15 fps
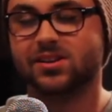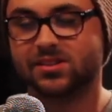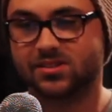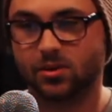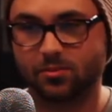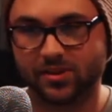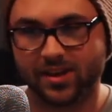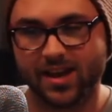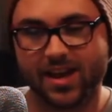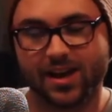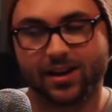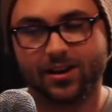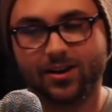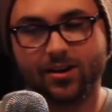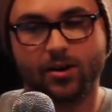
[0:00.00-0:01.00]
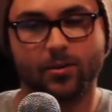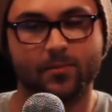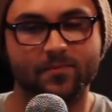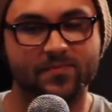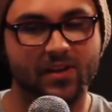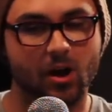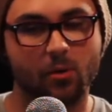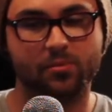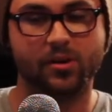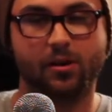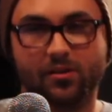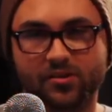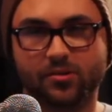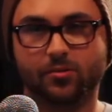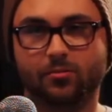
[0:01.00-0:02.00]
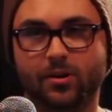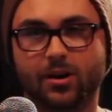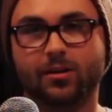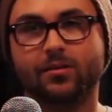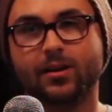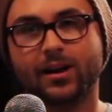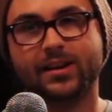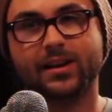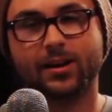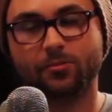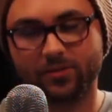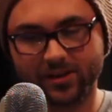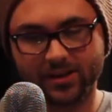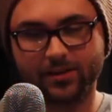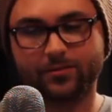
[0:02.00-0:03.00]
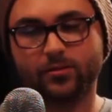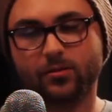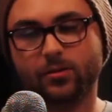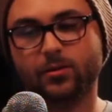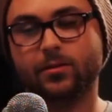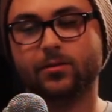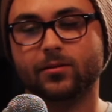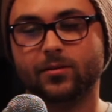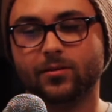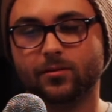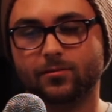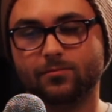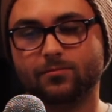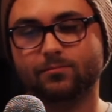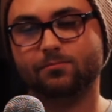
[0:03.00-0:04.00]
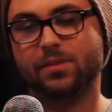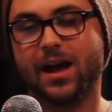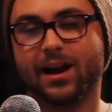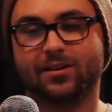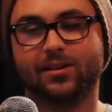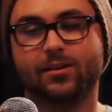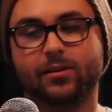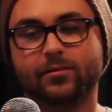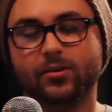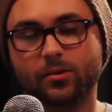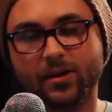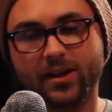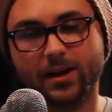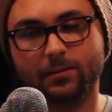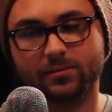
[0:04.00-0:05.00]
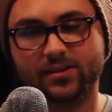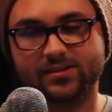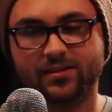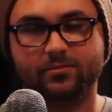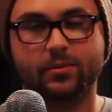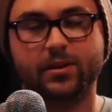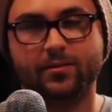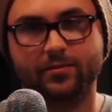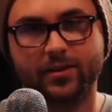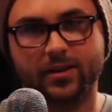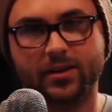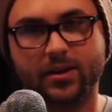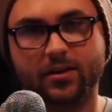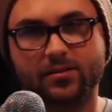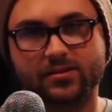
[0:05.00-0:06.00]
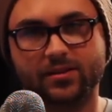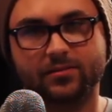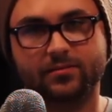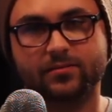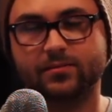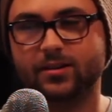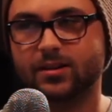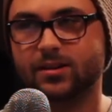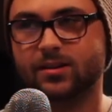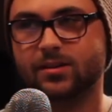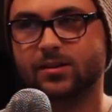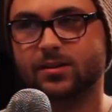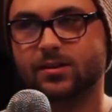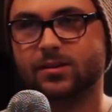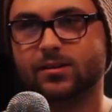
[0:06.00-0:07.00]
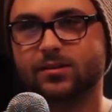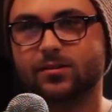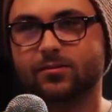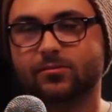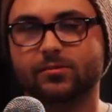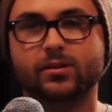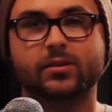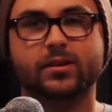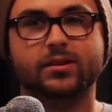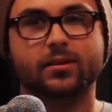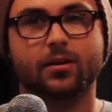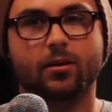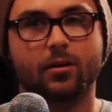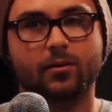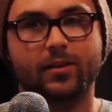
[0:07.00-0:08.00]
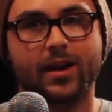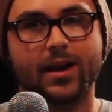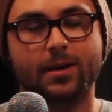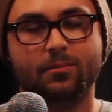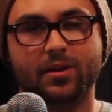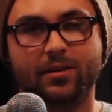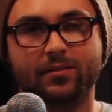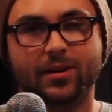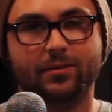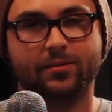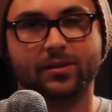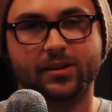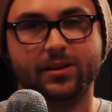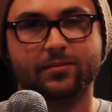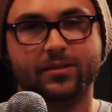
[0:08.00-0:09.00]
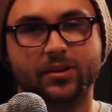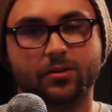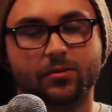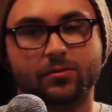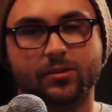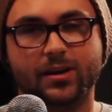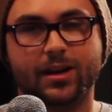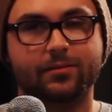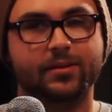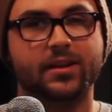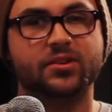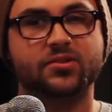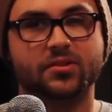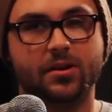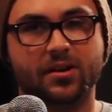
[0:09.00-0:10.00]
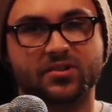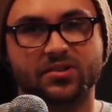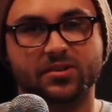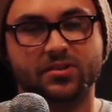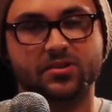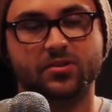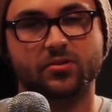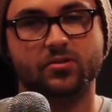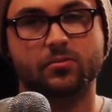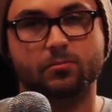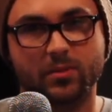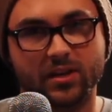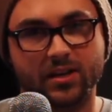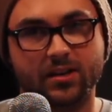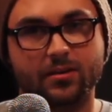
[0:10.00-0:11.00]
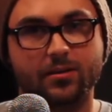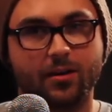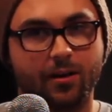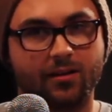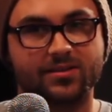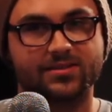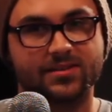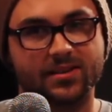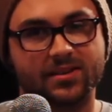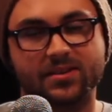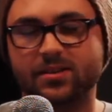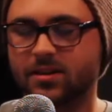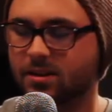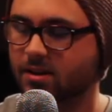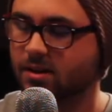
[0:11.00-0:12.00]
So, but yeah, I hope you all are doing well. I kind of want to give you a background of who I am because I've made videos, I've really done all that, but I've never given you kind of an introduction to me, Austin.